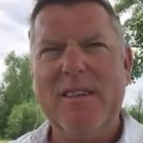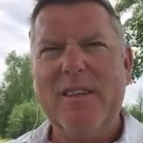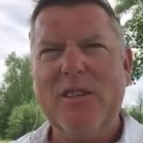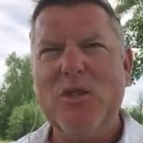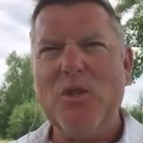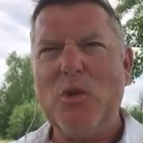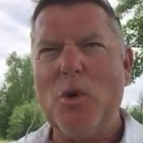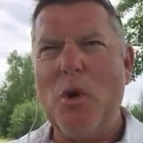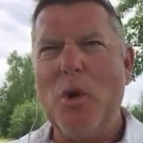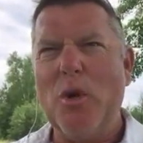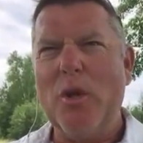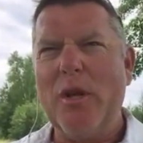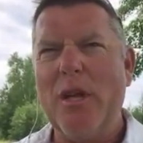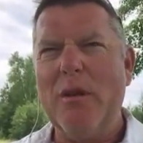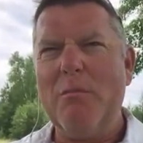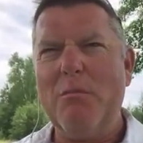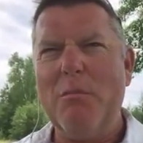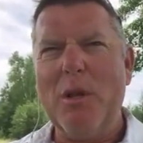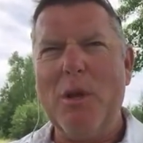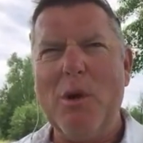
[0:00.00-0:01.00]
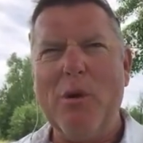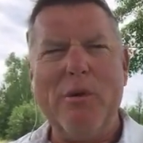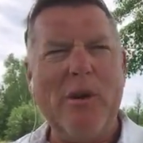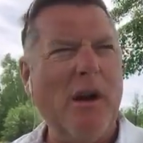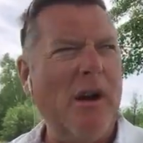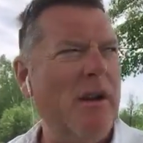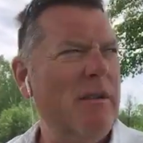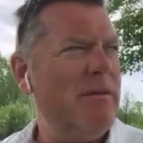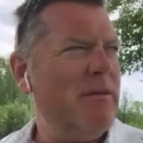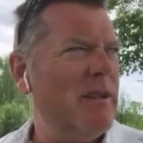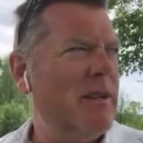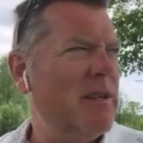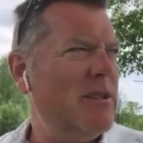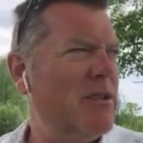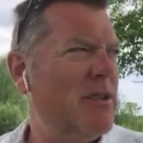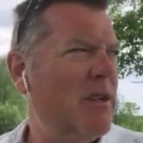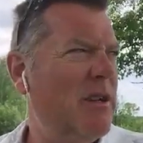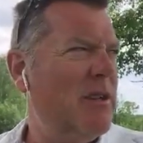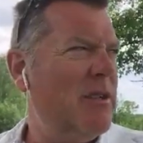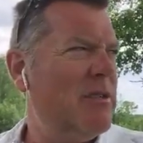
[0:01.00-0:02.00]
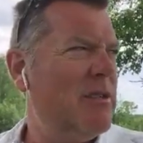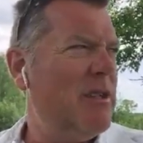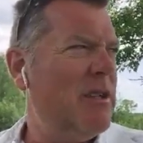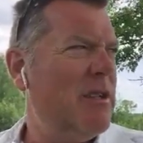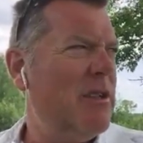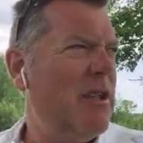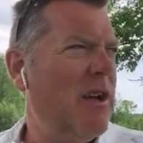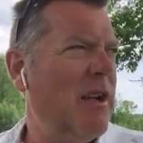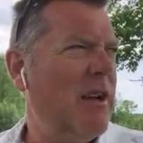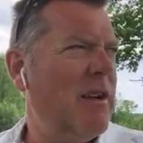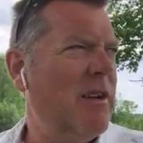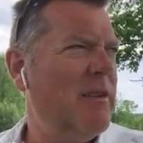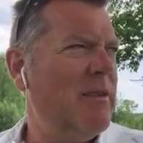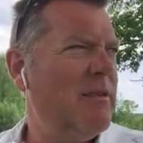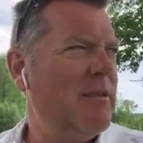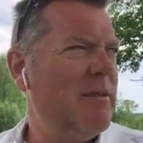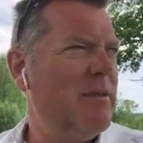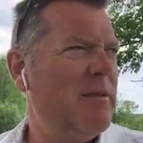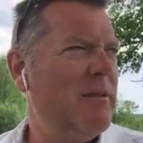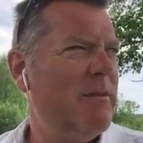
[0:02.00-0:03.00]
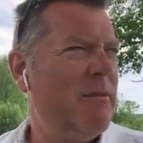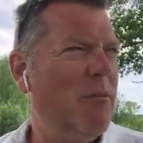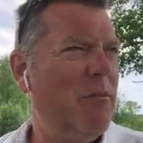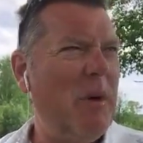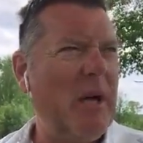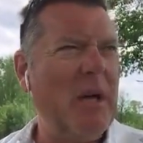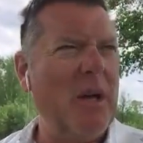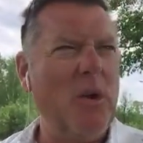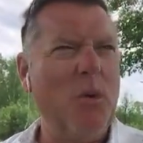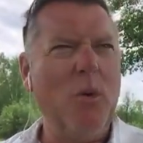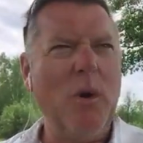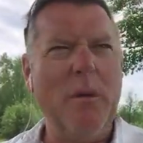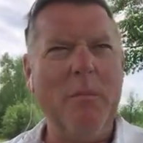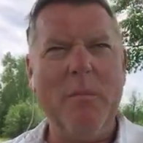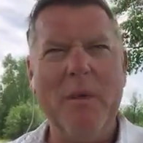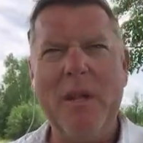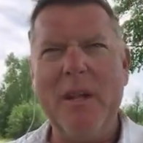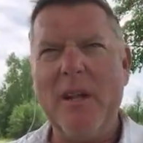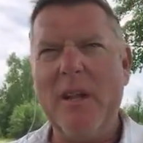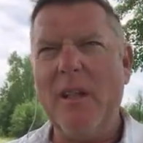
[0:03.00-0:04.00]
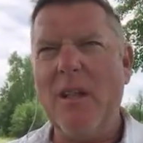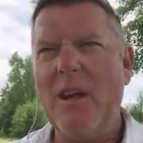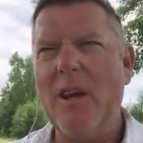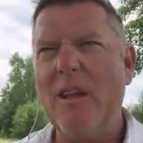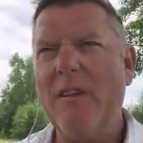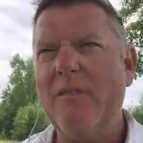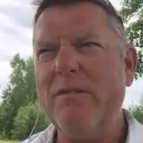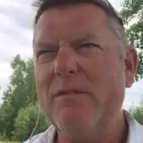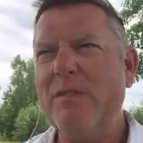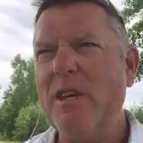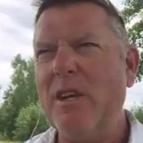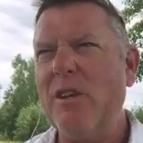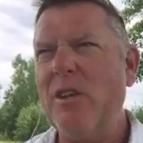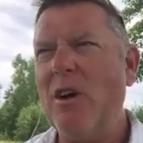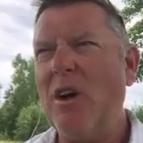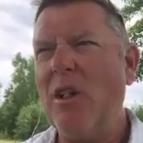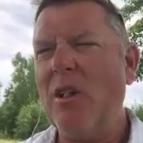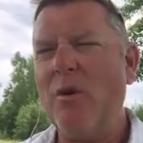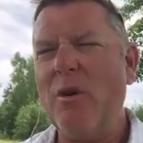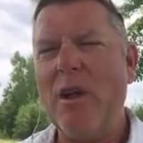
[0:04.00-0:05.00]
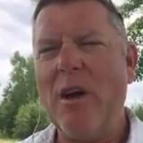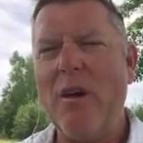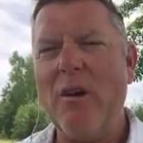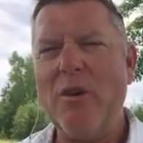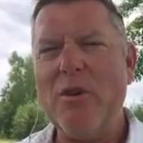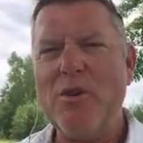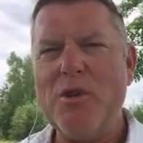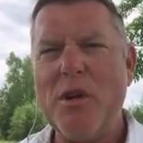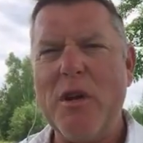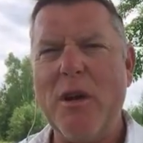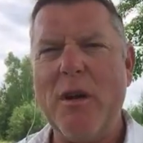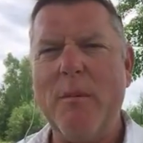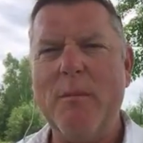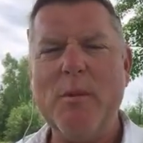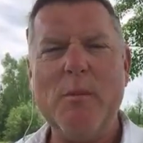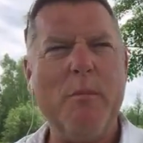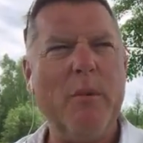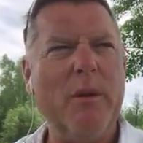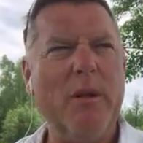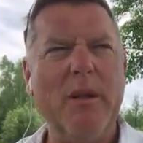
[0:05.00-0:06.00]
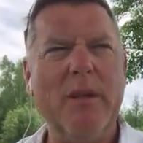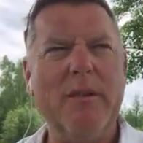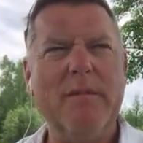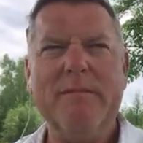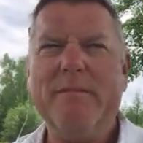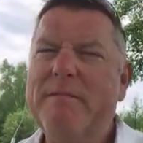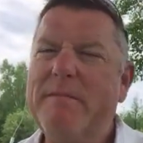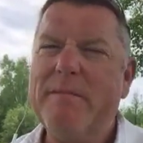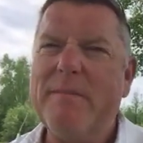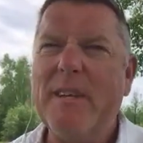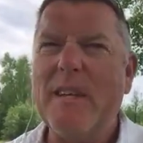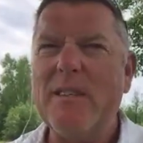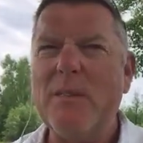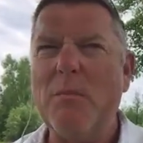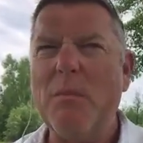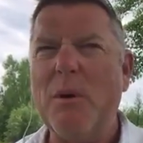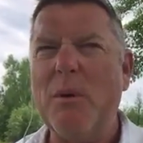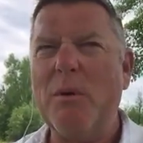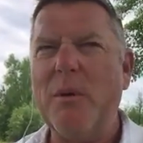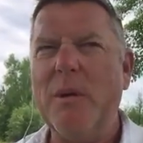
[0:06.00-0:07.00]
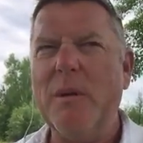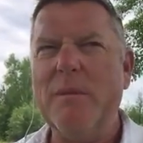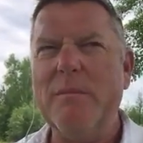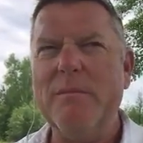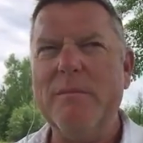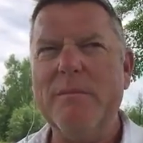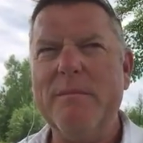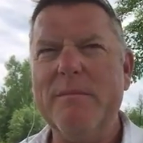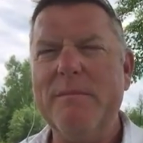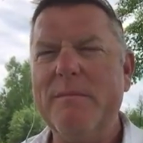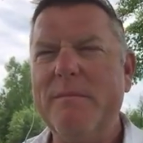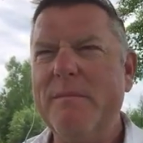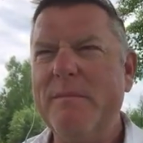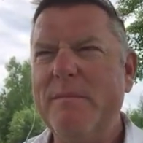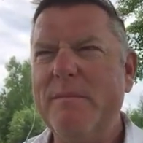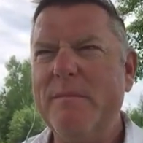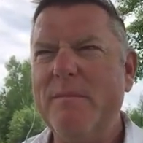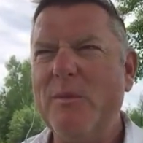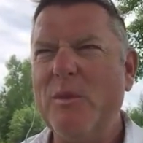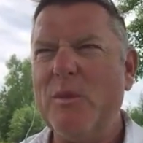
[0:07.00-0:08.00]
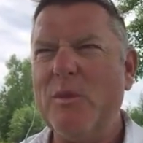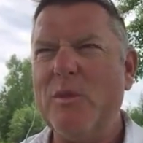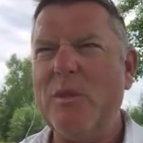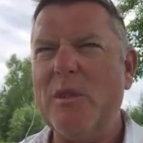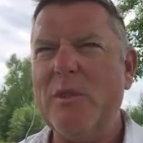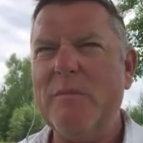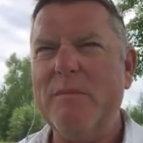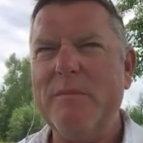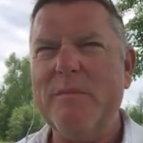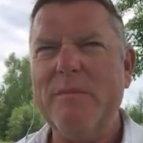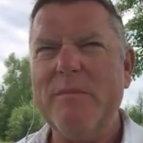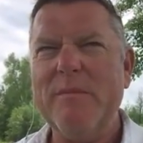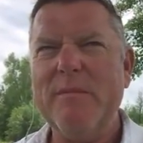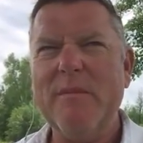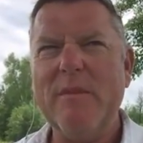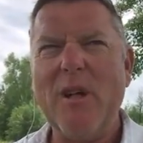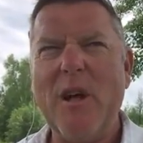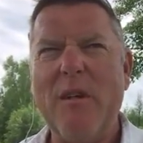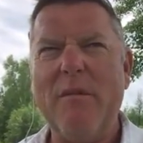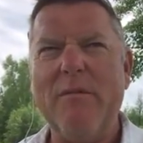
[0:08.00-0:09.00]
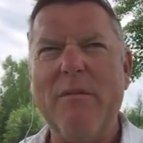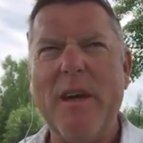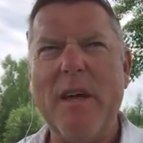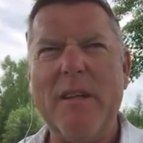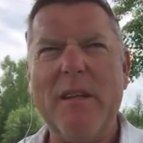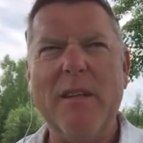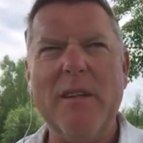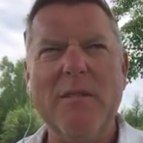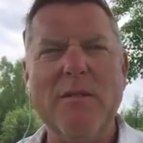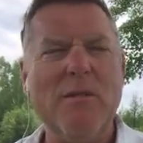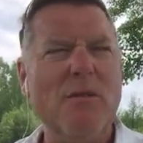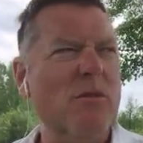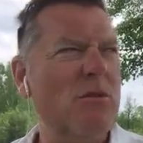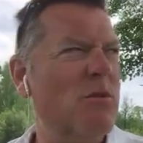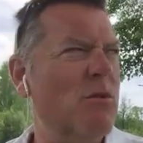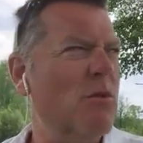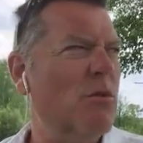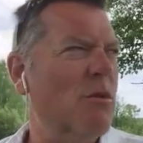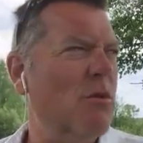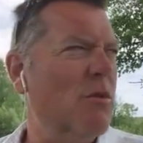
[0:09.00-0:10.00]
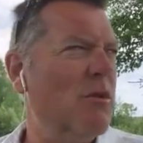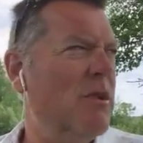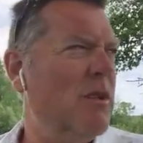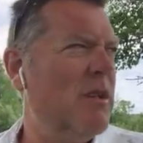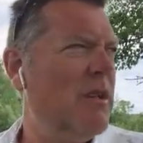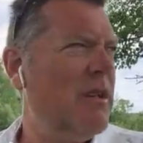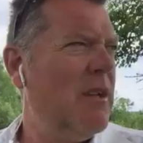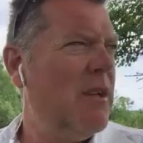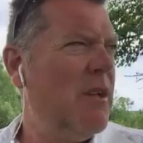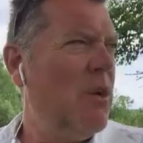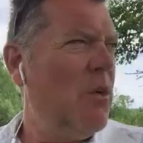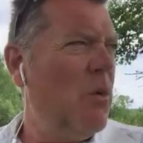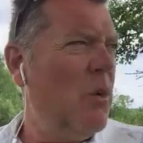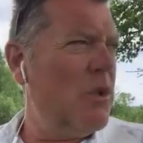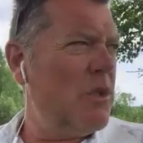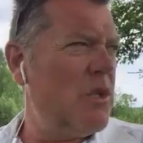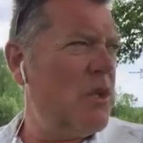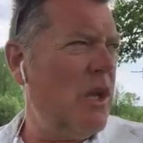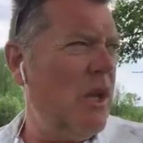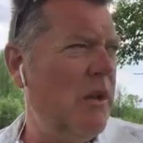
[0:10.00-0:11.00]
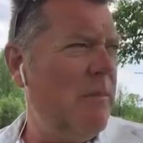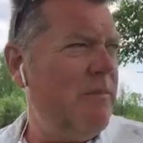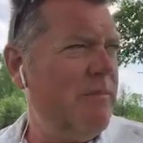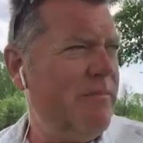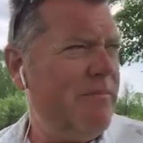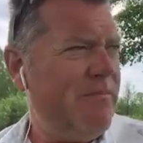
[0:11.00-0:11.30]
soil getting blown off, and I see a lot of big equipment and a lot of $10 an hour jobs, but that's about it. We'll see. A lot of fat kids in school. We'll see.